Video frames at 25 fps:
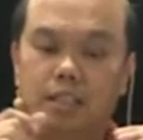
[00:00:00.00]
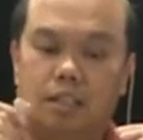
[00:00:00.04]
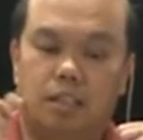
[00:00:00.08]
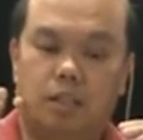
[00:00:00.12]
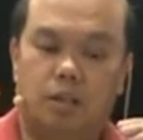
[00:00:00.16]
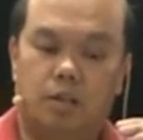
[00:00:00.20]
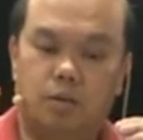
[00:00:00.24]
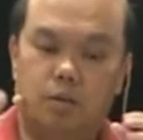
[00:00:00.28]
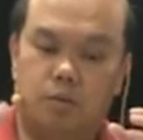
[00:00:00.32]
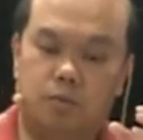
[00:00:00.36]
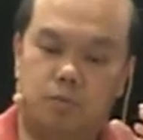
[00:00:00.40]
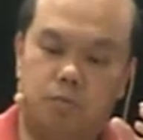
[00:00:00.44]

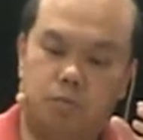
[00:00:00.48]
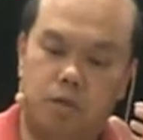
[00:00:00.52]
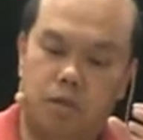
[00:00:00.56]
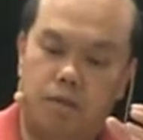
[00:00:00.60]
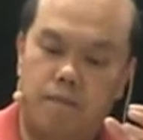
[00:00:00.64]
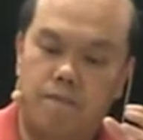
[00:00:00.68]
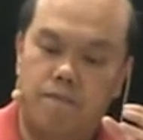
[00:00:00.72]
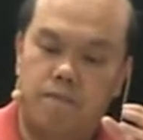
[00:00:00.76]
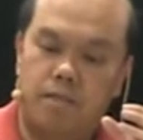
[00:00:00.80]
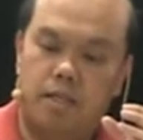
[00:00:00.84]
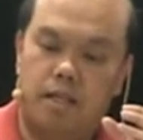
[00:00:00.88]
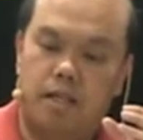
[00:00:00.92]
So
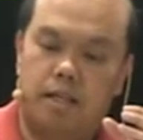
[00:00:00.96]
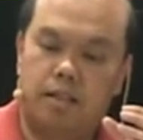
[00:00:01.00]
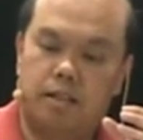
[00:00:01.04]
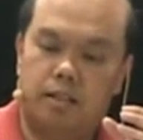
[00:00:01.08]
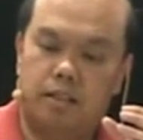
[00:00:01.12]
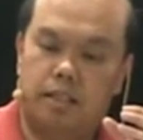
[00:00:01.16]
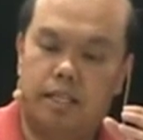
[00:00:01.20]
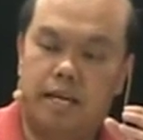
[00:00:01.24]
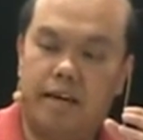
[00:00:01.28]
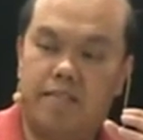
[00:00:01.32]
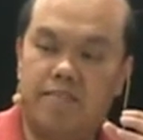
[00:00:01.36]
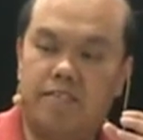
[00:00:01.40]

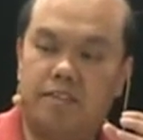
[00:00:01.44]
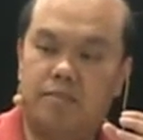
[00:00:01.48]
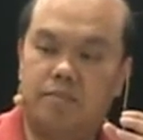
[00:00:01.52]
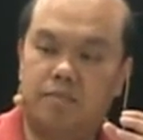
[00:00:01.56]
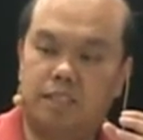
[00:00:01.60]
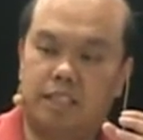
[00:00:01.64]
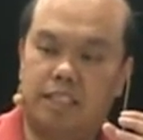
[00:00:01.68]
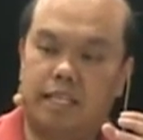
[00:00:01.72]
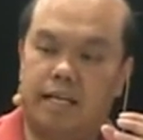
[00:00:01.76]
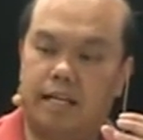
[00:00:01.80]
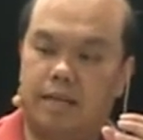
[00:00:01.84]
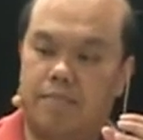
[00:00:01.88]
even
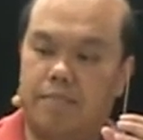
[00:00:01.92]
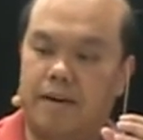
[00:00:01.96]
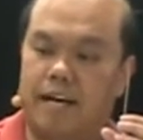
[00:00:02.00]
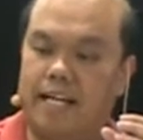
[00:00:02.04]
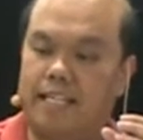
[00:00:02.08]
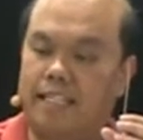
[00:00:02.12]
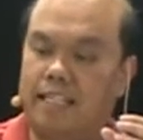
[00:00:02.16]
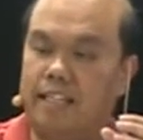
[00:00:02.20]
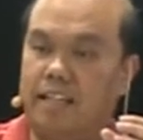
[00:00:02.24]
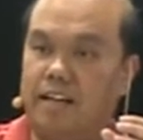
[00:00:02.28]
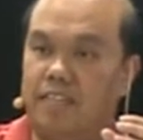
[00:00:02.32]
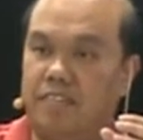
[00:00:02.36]
say
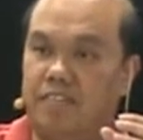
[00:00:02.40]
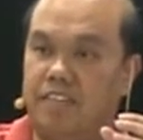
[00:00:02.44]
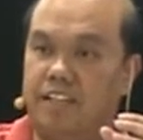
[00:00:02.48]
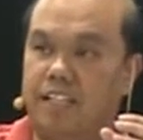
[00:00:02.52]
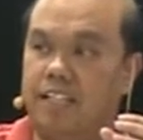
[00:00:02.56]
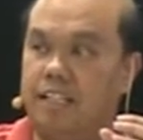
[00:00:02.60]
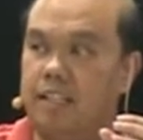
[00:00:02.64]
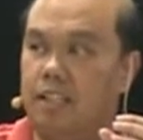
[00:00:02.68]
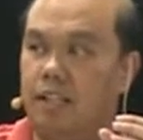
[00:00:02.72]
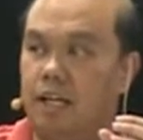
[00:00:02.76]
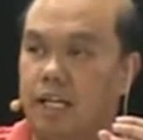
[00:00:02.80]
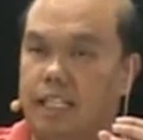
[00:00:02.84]
painting a
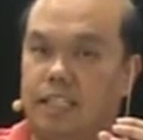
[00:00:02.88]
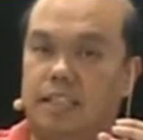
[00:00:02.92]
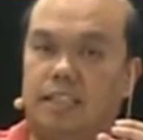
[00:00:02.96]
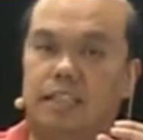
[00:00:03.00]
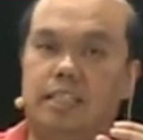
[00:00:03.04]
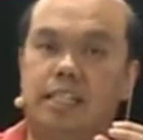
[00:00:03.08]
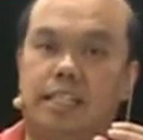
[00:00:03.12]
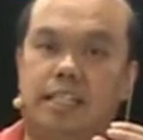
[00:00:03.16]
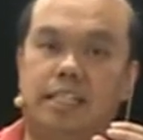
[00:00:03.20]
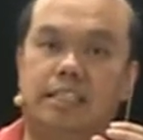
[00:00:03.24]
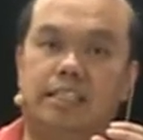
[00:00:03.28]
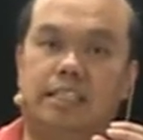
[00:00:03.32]
figure like
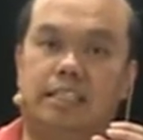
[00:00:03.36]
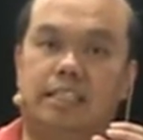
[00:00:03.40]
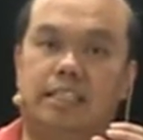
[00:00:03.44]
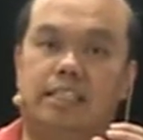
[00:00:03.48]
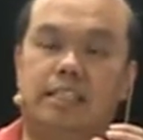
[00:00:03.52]
this,